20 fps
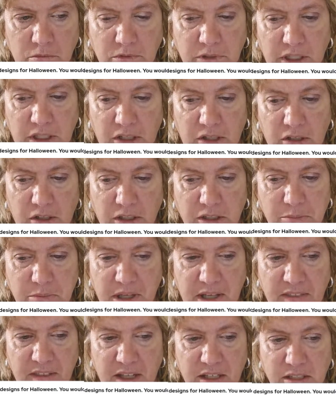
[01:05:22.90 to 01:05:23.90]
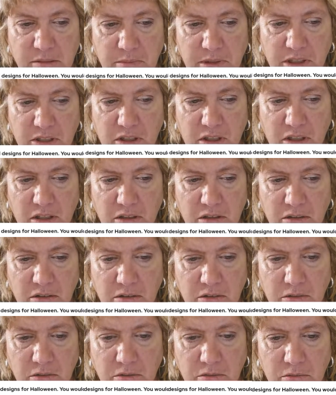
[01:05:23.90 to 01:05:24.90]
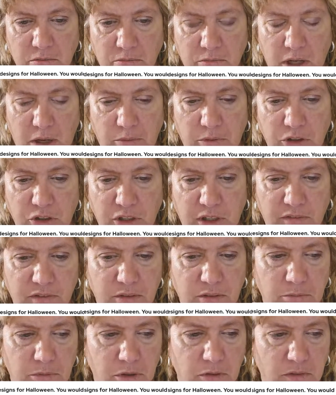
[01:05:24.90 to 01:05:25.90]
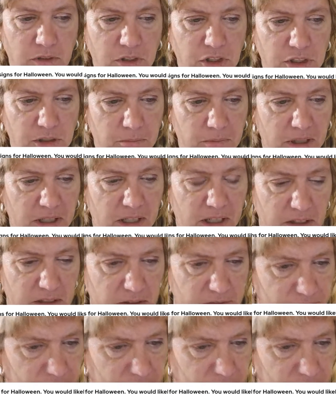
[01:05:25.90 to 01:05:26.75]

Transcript: Can you explain that to me, Dawn? Why would you have to move the shipping out to